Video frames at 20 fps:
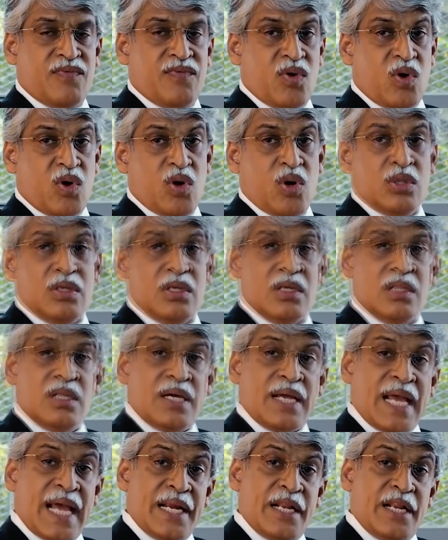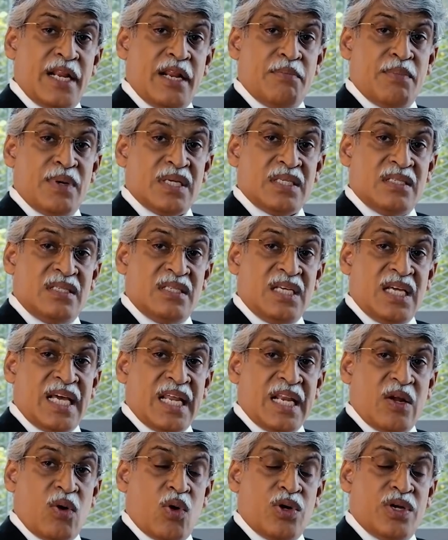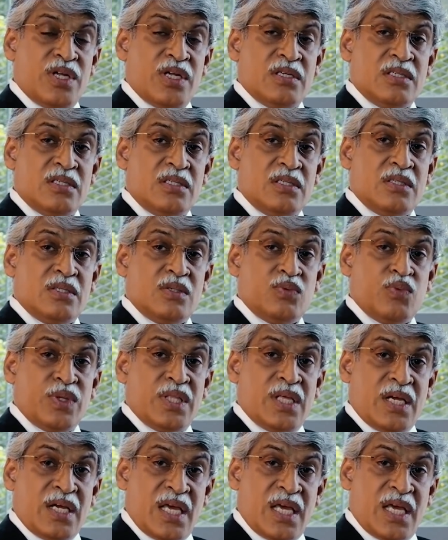Fourth, the candidate must seek an audience with the